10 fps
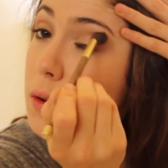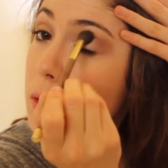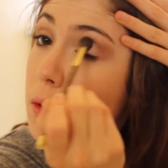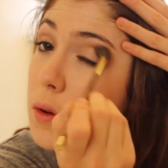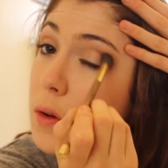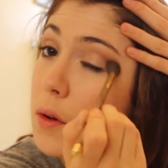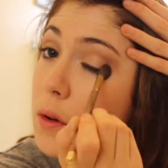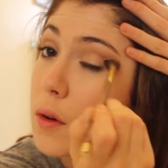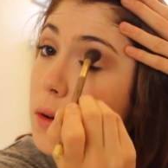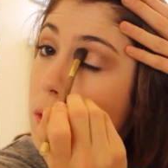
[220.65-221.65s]

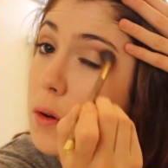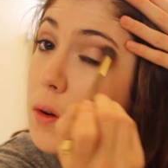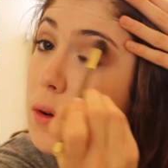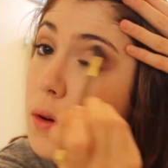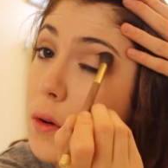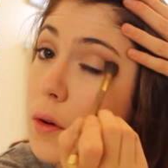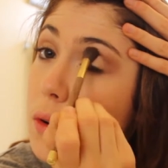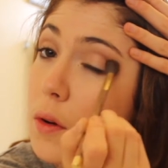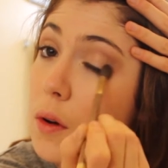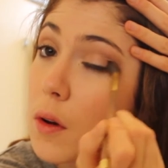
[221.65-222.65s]

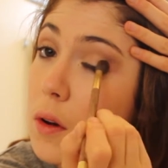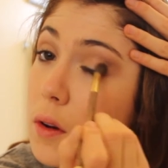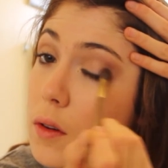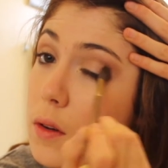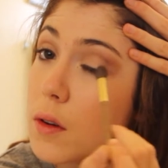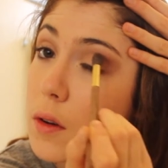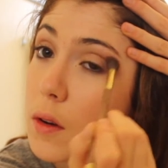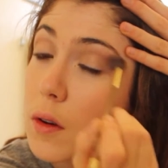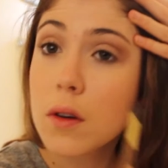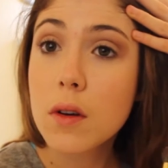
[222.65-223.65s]

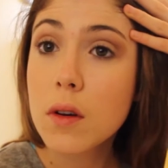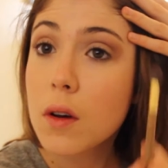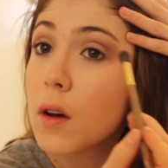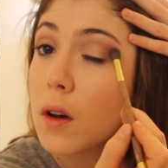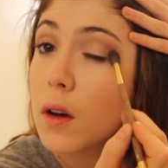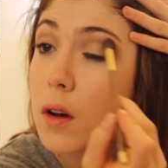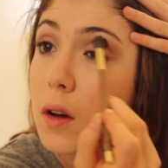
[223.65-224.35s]
No one is speaking in this clip.